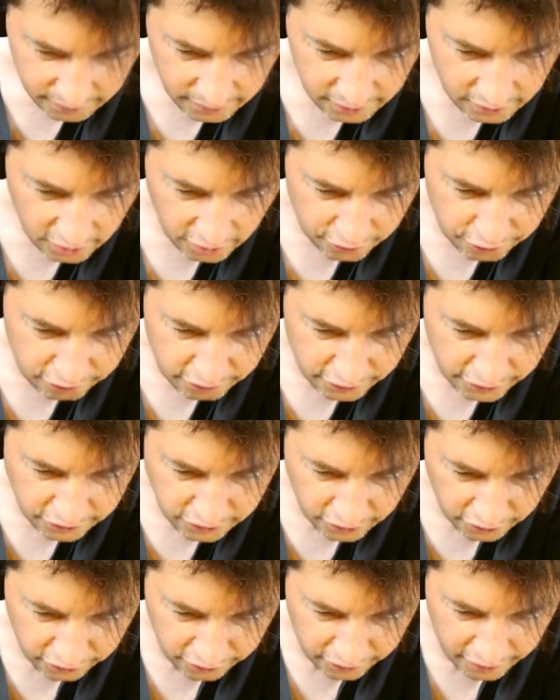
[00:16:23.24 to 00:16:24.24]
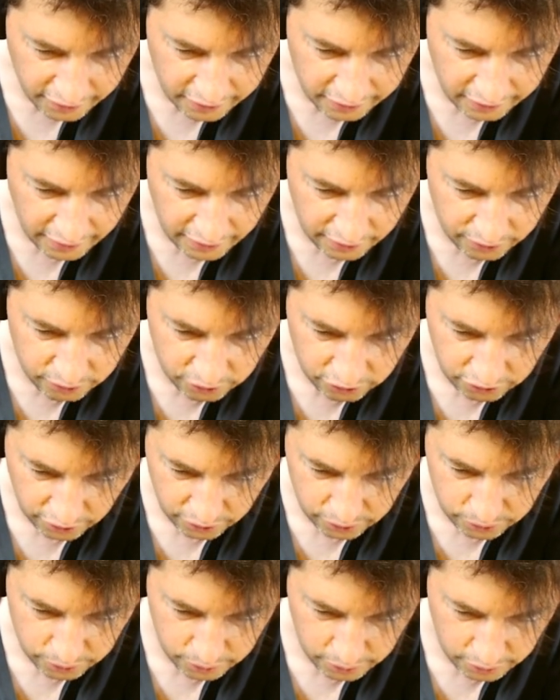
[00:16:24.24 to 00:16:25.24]
I've already done that now,
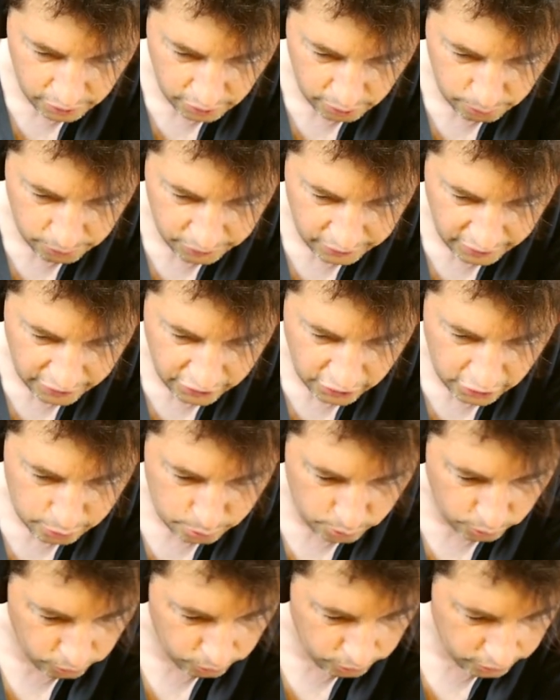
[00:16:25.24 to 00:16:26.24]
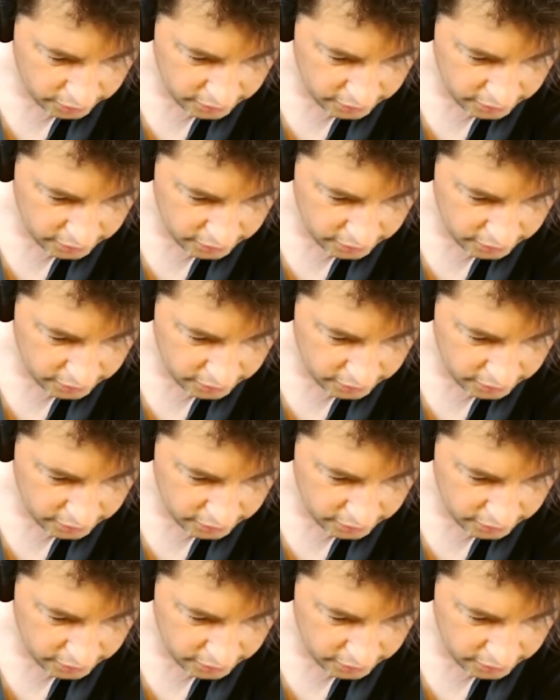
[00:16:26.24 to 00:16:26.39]
so I won't add any more.